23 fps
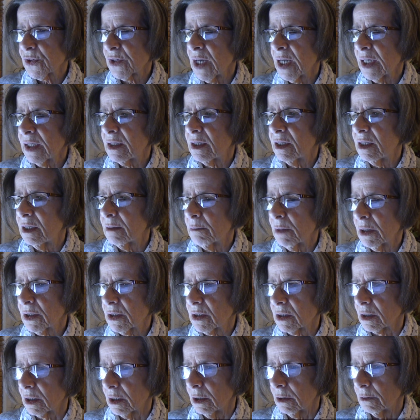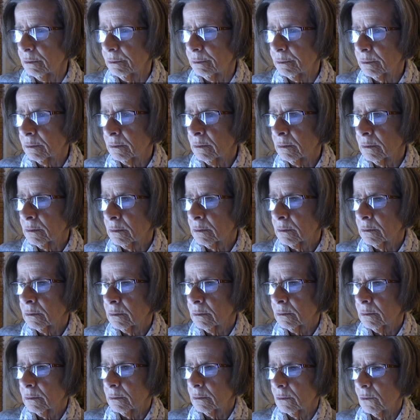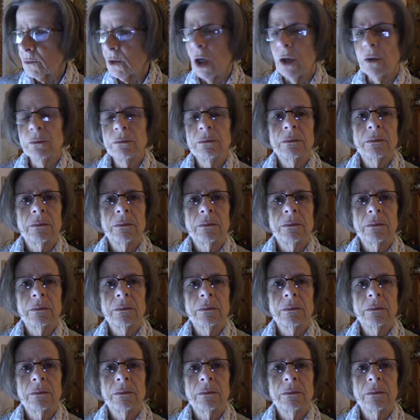19 months ago. No,